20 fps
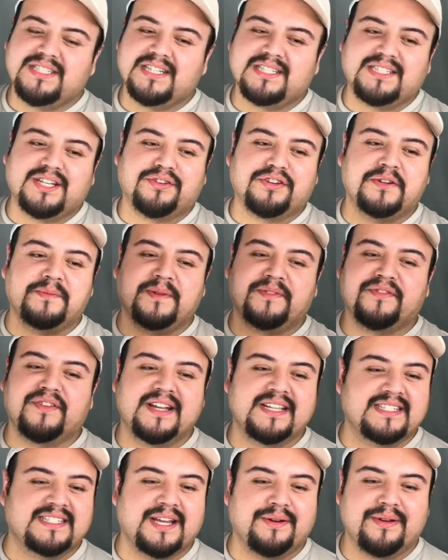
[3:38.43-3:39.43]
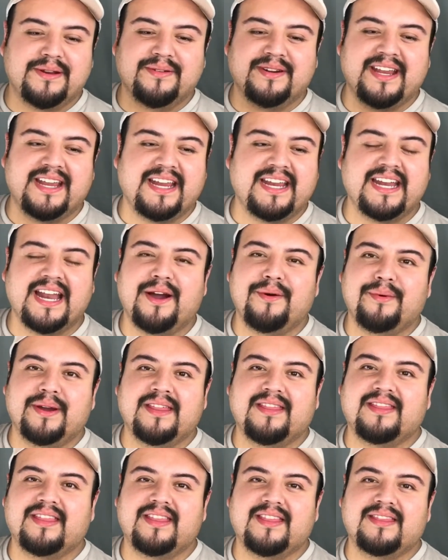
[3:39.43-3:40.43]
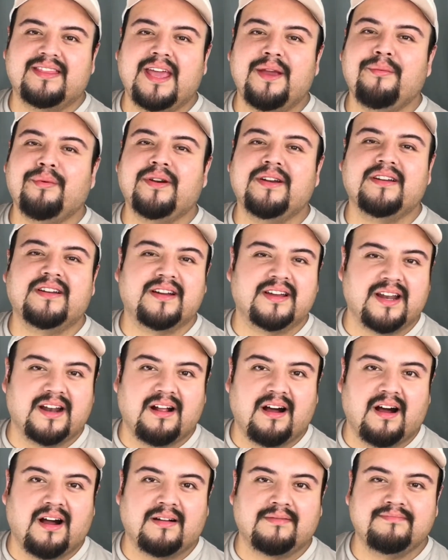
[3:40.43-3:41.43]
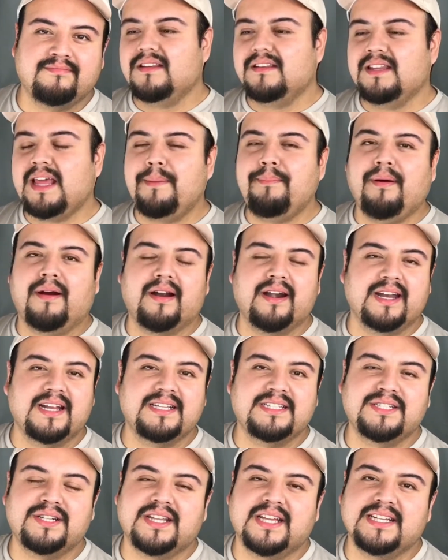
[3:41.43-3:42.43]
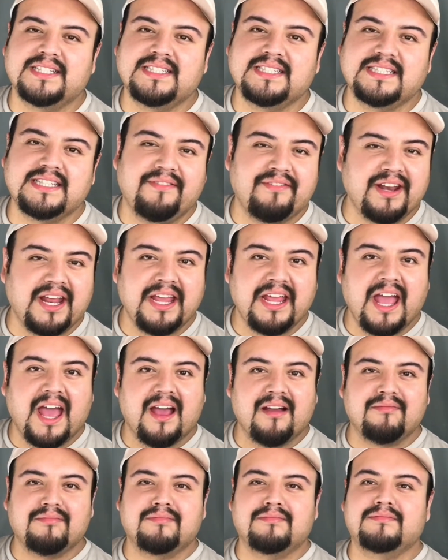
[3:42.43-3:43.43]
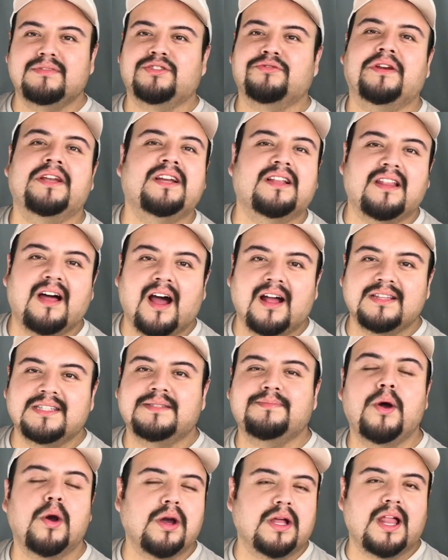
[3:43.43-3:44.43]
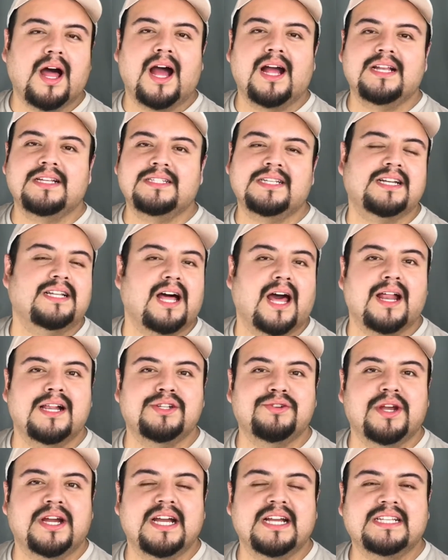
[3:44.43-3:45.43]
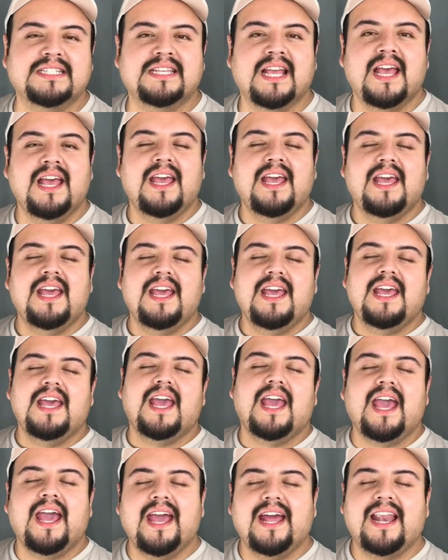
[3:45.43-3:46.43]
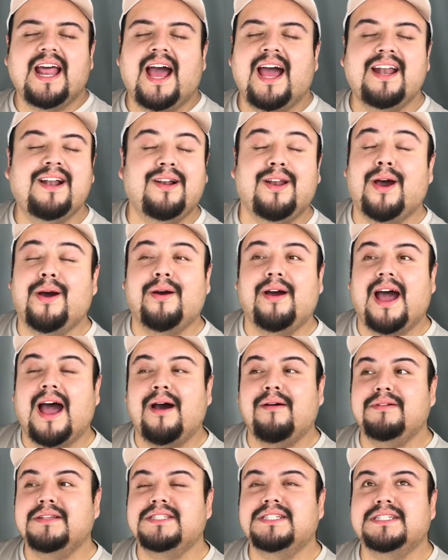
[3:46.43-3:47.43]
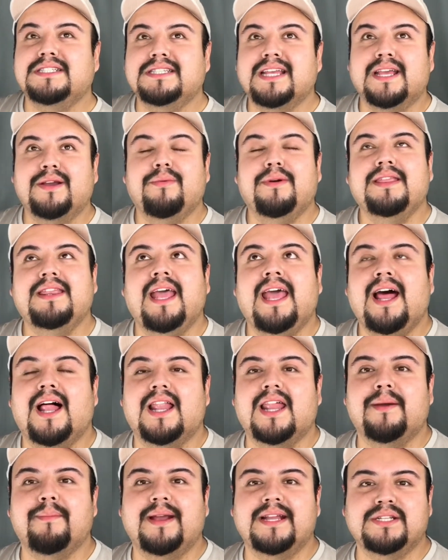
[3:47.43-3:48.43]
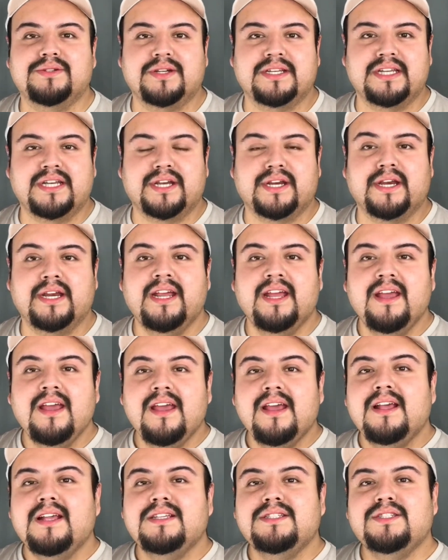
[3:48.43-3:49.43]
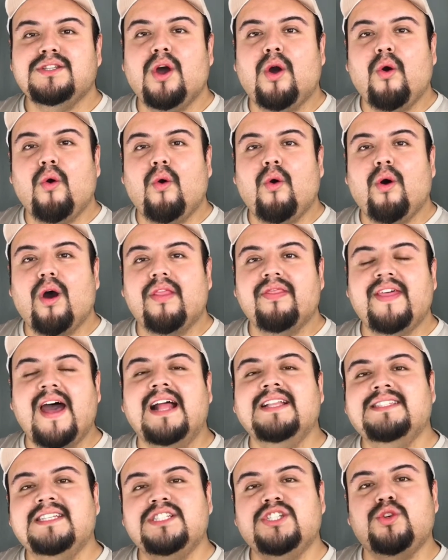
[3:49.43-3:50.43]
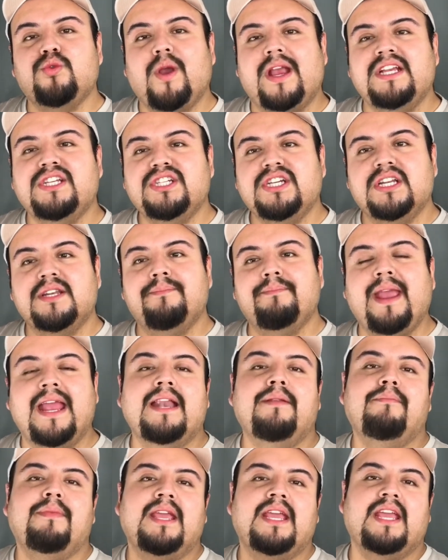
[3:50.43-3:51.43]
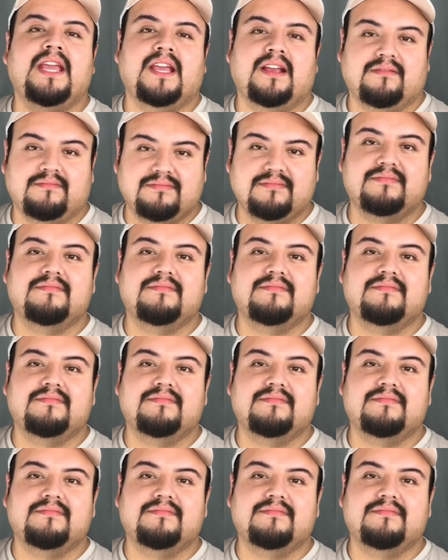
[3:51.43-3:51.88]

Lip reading: just a group of friends that we were hanging out with. They weren't good at all. They partied till like 7 a.m., drank a lot, smoke a lot, did a lot of drugs. And I don't know, I was just like, what the hell am I doing here? So that situation made me